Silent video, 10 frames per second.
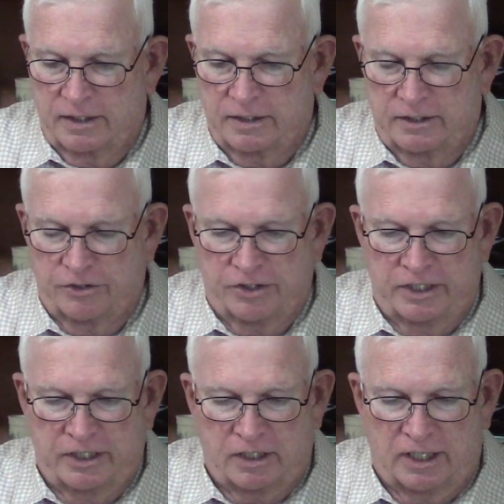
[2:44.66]
They're
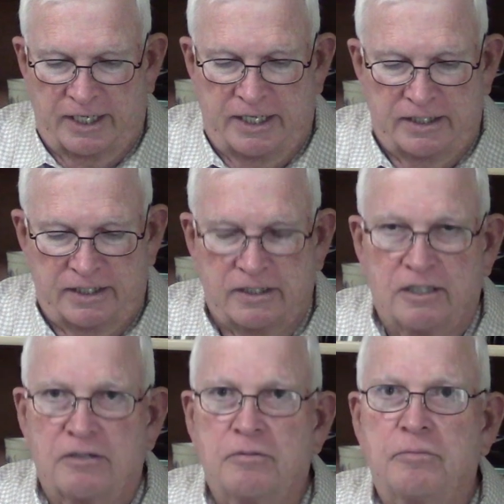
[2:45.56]
getting land in
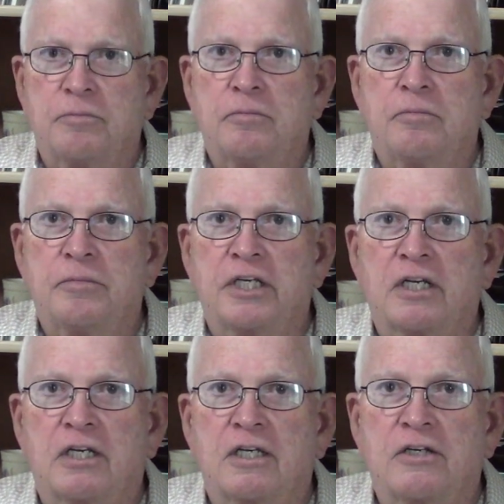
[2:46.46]
the
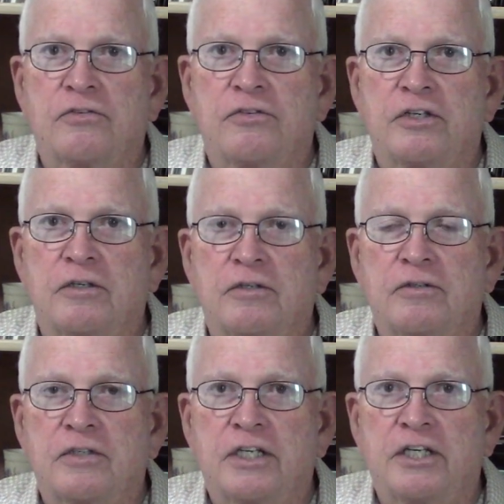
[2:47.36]
middle of the
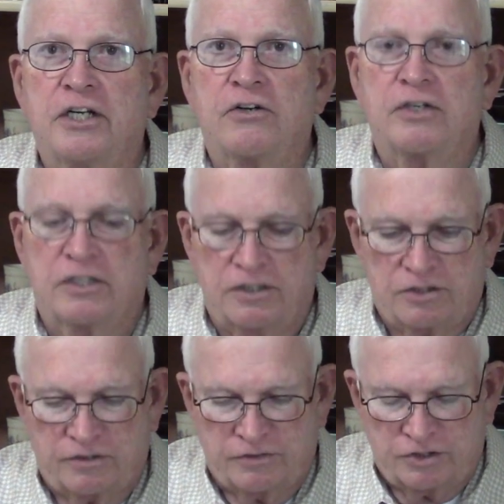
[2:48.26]

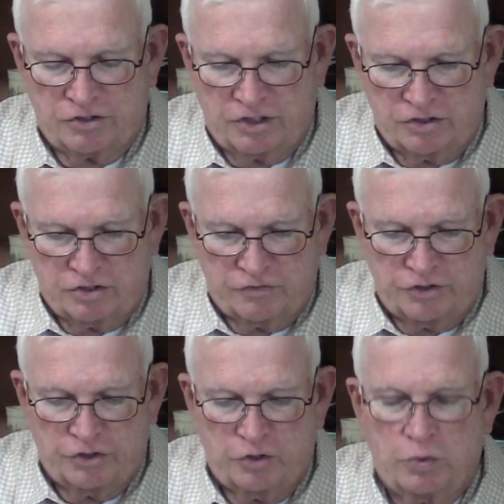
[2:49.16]
inheritance of the sons of
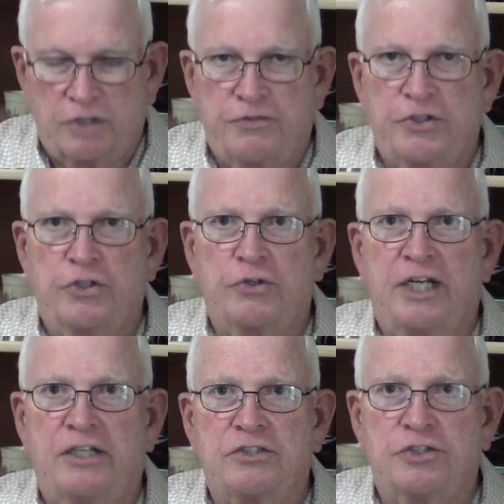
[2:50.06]
Judah. Well, if you go
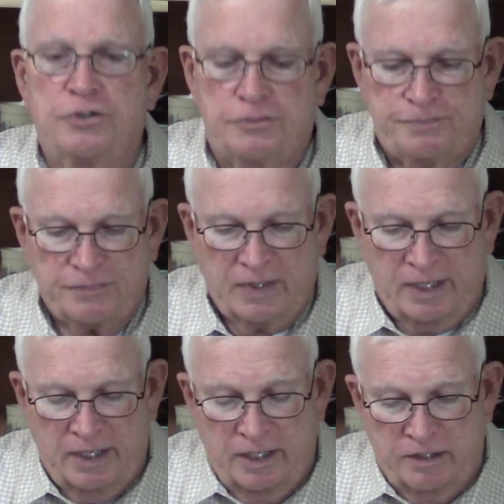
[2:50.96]
down to
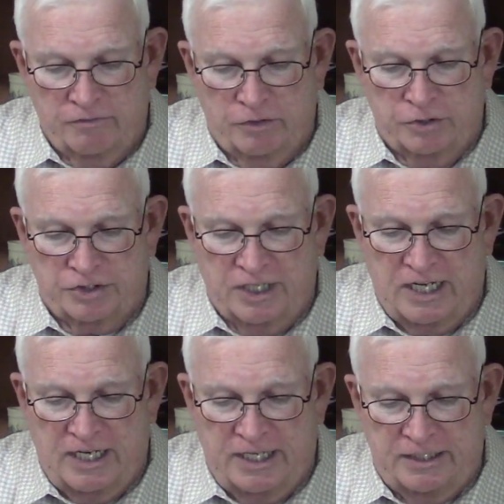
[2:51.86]
verse
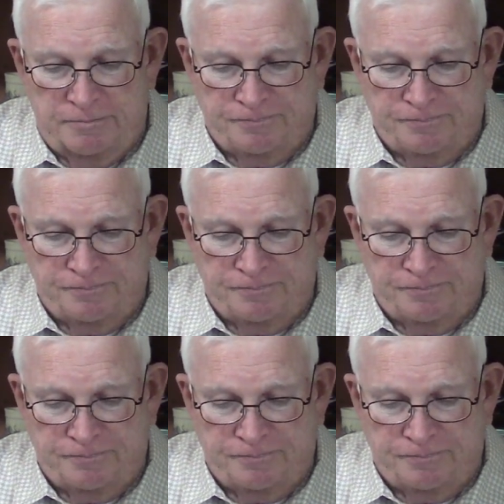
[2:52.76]
9,